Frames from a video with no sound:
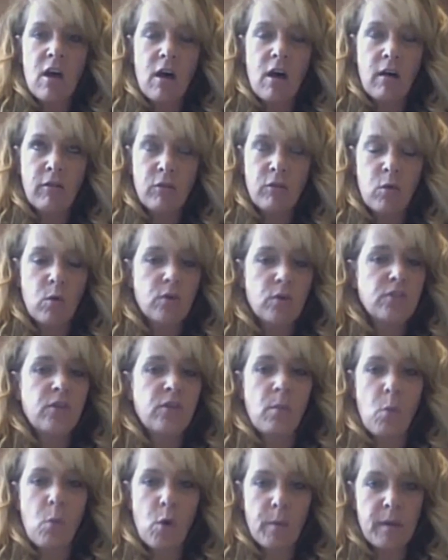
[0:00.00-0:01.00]
of course,
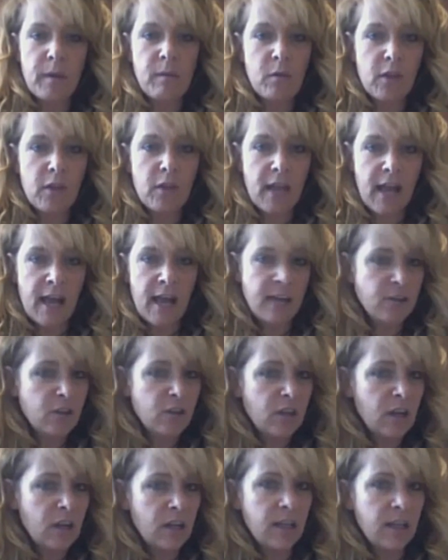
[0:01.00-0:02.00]
the more people that add to
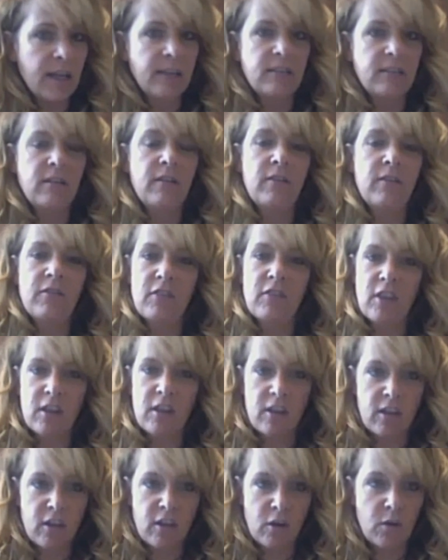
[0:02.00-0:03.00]
the collective,
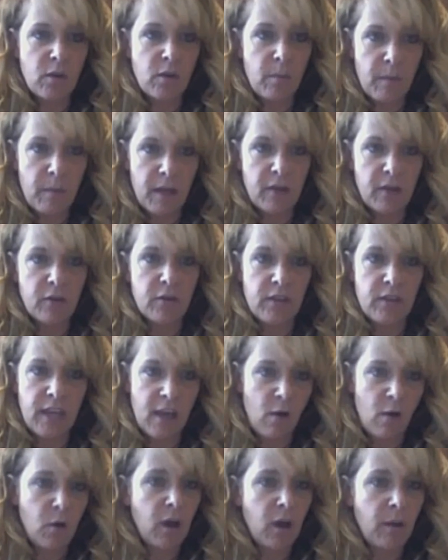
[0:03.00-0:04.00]
the better
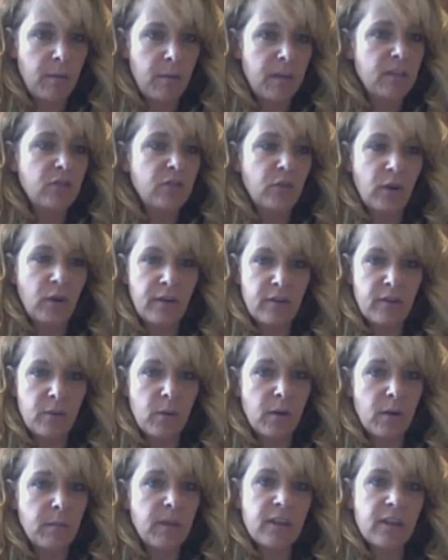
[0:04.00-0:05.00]
the outcome is for
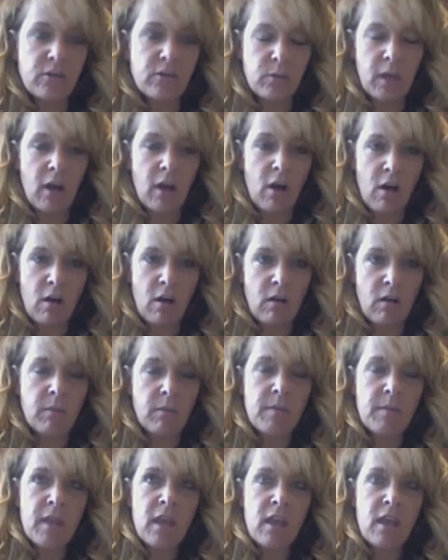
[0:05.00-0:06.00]
everyone because we all